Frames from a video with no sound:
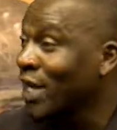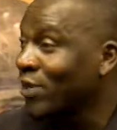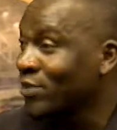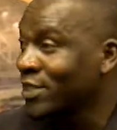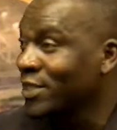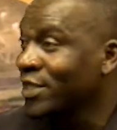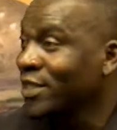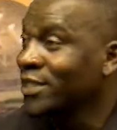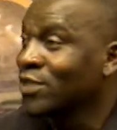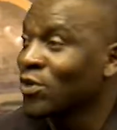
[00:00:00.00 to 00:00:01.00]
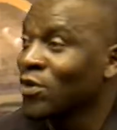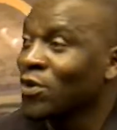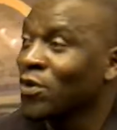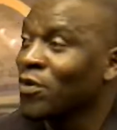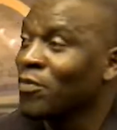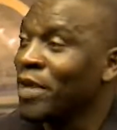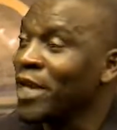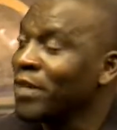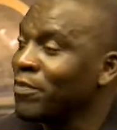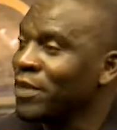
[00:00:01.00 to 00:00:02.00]
out. So
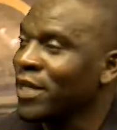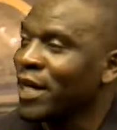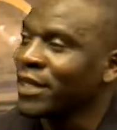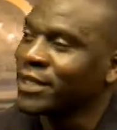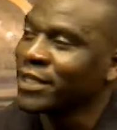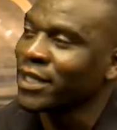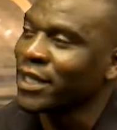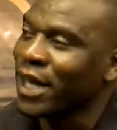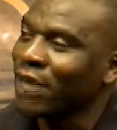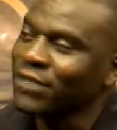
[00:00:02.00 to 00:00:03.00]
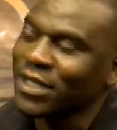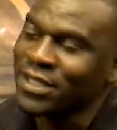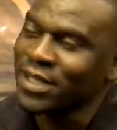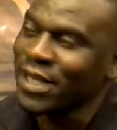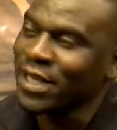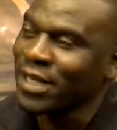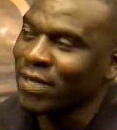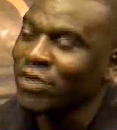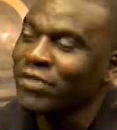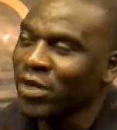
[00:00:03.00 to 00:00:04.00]
maybe I think after seeing that
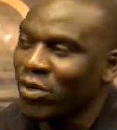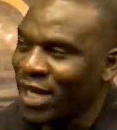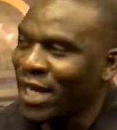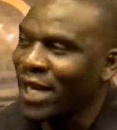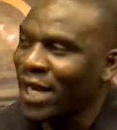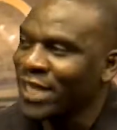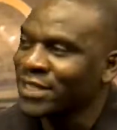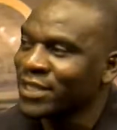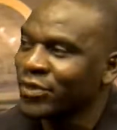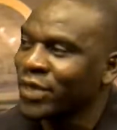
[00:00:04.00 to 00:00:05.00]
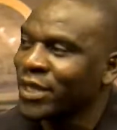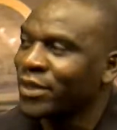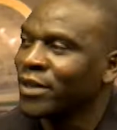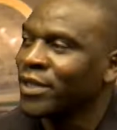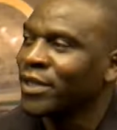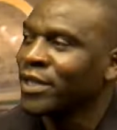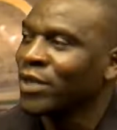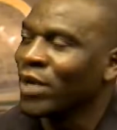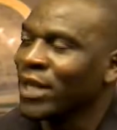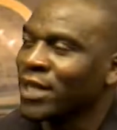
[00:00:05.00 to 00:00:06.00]
game, if they're gonna analyze it well, they
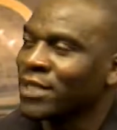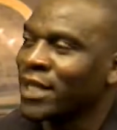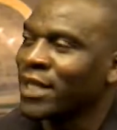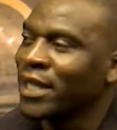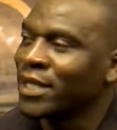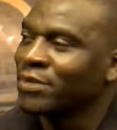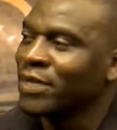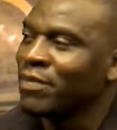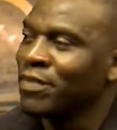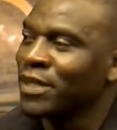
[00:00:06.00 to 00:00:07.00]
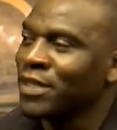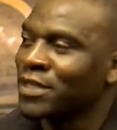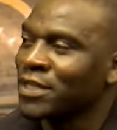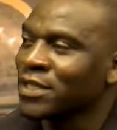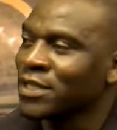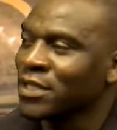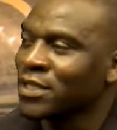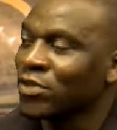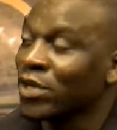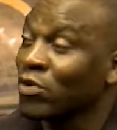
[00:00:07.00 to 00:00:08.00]
will understand that maybe it's
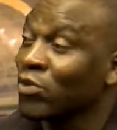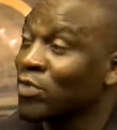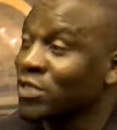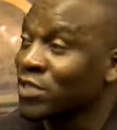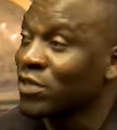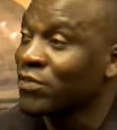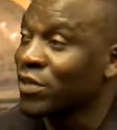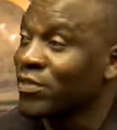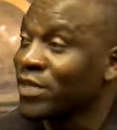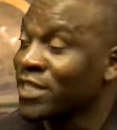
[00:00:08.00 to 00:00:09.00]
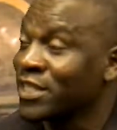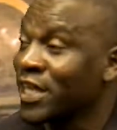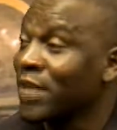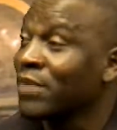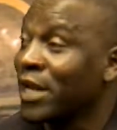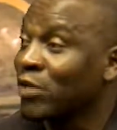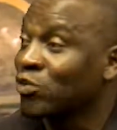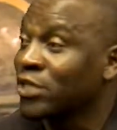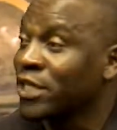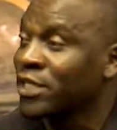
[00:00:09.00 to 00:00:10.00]
not a good position for him. Yes, he can be an
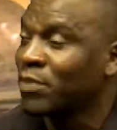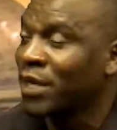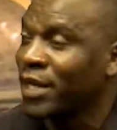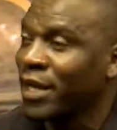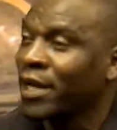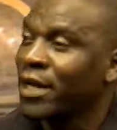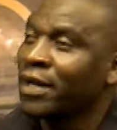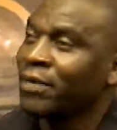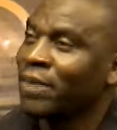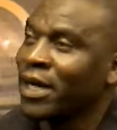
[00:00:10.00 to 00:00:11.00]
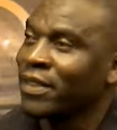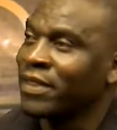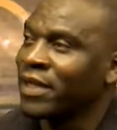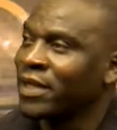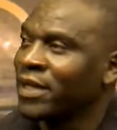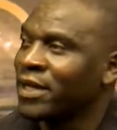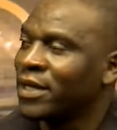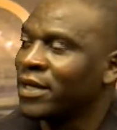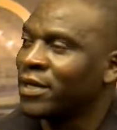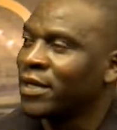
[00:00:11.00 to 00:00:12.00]
utility player, but then
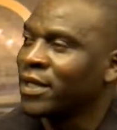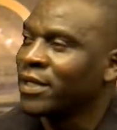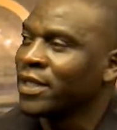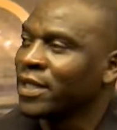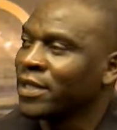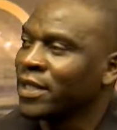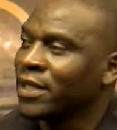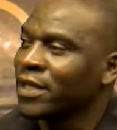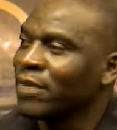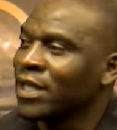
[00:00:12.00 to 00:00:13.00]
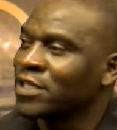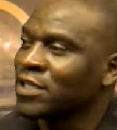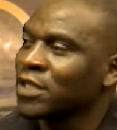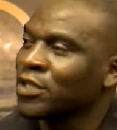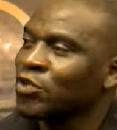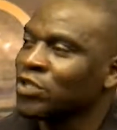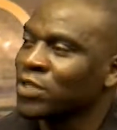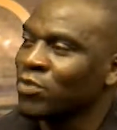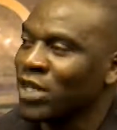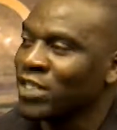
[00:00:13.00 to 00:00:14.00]
they must use
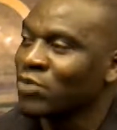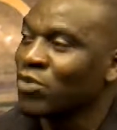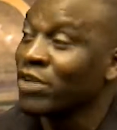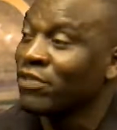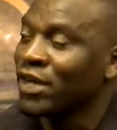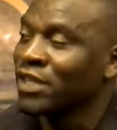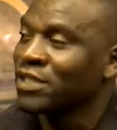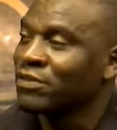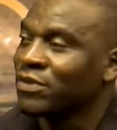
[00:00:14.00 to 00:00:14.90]
him where he's more effective.